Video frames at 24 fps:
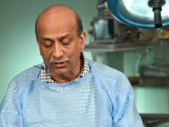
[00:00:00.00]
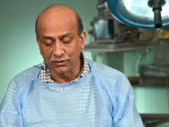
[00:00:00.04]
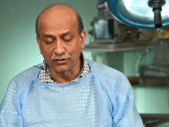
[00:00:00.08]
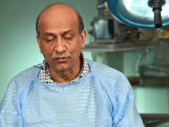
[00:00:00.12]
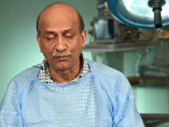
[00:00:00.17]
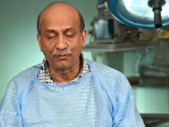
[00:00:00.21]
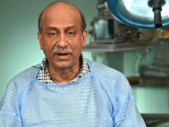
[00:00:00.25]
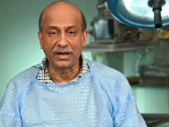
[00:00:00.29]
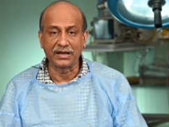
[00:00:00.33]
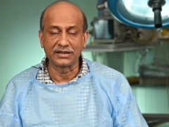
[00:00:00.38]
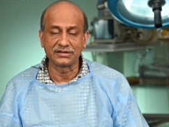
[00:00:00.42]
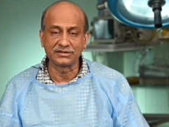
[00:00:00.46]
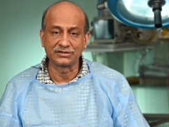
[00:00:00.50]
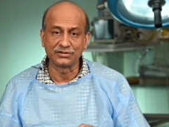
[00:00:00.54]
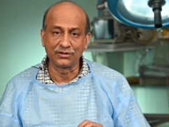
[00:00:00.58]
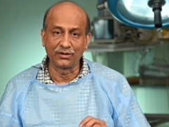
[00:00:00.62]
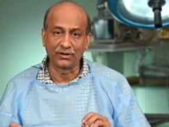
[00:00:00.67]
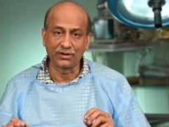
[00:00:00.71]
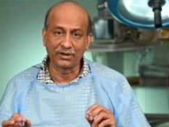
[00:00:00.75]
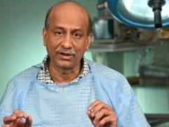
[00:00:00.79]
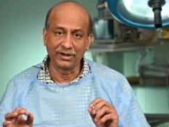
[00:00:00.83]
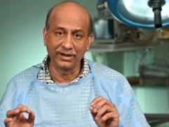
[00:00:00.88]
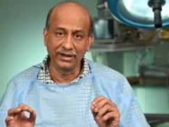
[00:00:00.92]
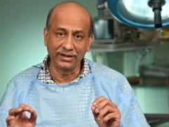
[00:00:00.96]
to pass
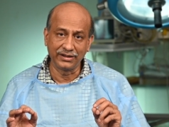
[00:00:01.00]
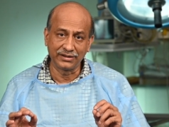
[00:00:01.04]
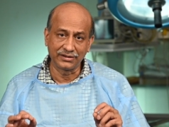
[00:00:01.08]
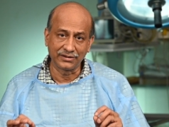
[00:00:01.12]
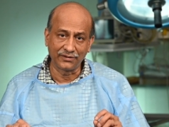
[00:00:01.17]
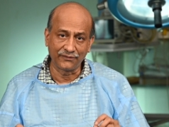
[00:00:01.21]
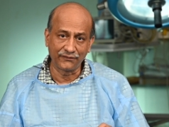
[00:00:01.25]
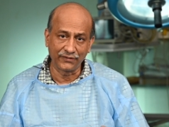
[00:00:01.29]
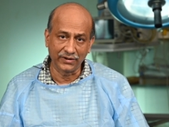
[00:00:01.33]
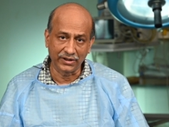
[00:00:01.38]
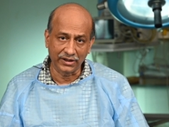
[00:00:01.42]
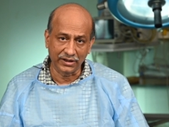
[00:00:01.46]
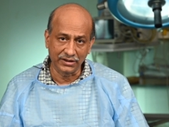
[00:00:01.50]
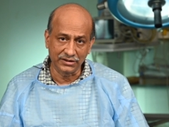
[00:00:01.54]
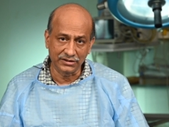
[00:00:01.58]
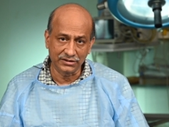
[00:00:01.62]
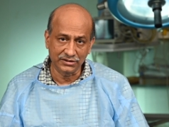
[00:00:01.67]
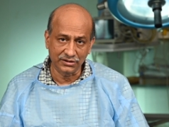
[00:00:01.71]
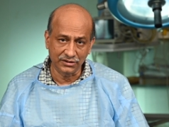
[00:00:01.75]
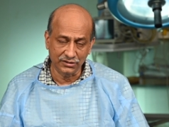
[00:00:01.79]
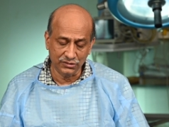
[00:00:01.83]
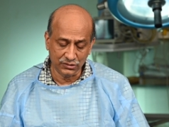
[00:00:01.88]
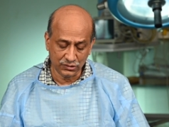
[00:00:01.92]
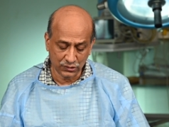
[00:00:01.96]
your
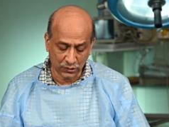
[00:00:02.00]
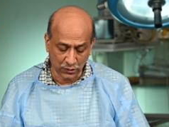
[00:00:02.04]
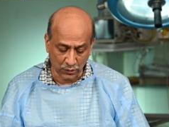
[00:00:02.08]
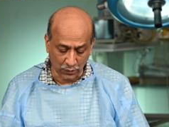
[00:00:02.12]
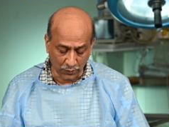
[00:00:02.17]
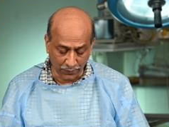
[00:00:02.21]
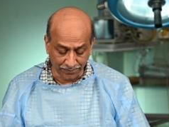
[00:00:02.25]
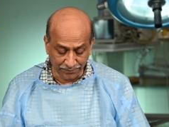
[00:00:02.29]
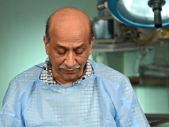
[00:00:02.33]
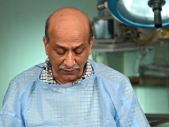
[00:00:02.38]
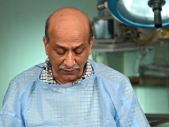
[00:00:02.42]
interference screw.